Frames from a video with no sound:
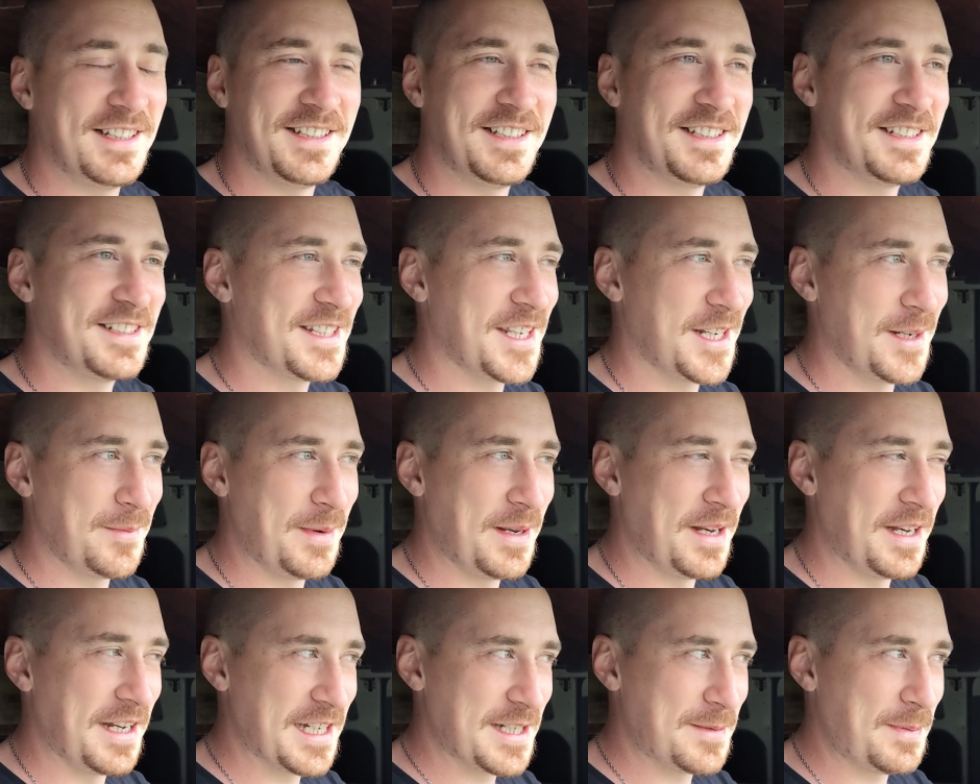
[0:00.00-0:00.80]
It's going to
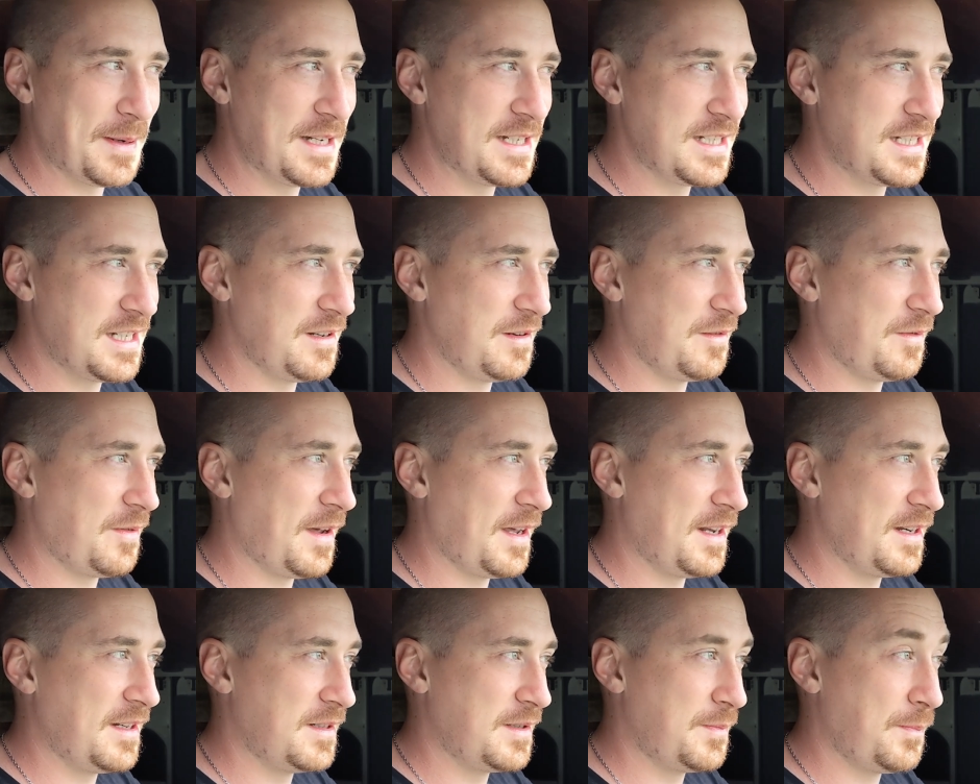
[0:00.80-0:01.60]
be an expensive
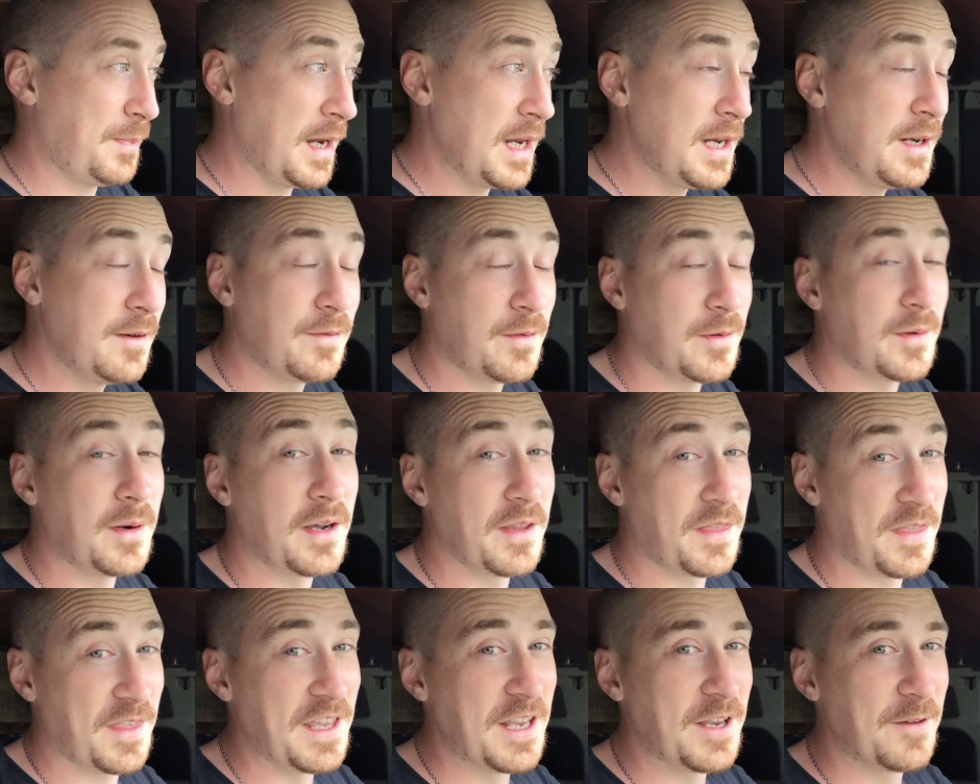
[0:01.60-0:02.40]
and painful, I
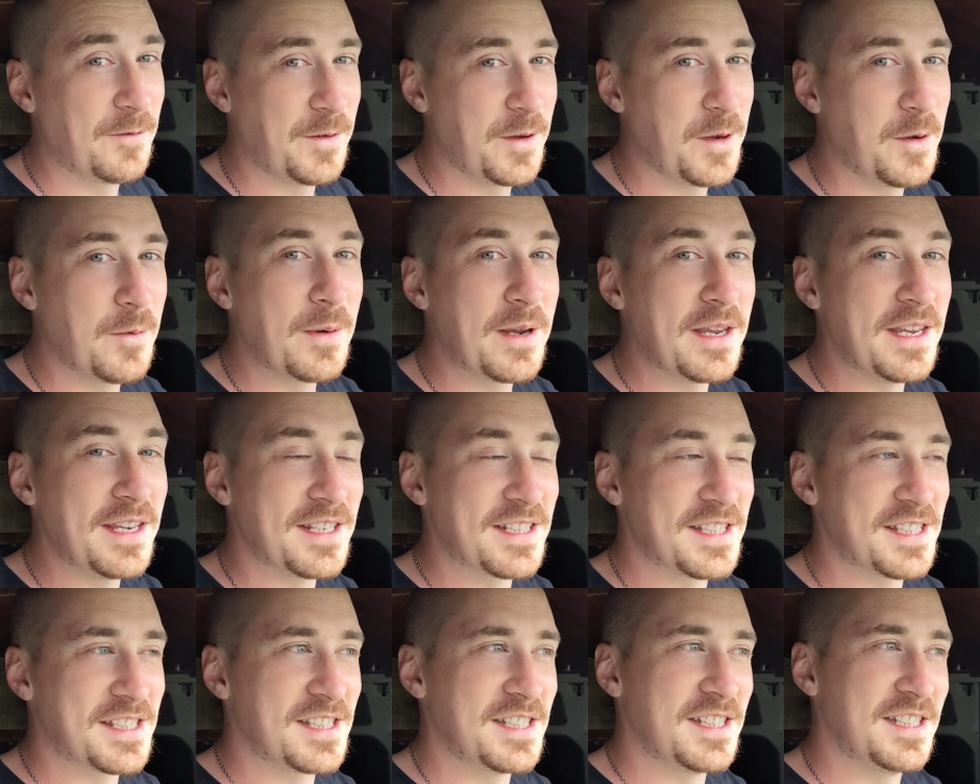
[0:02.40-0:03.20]
think, few
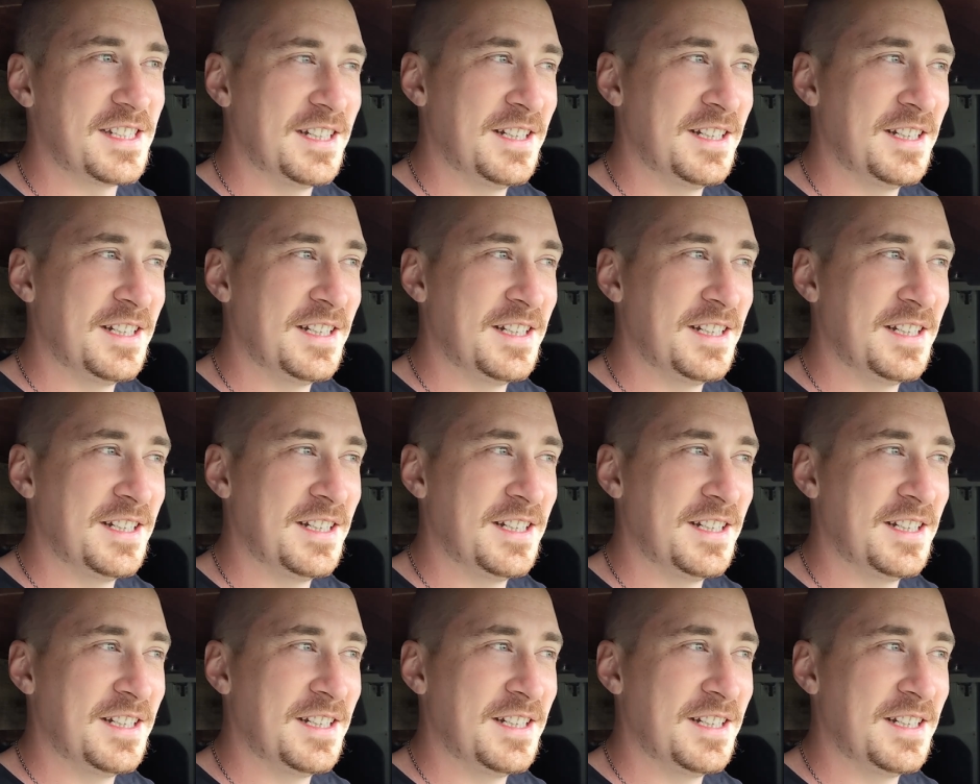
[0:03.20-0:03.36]
weeks.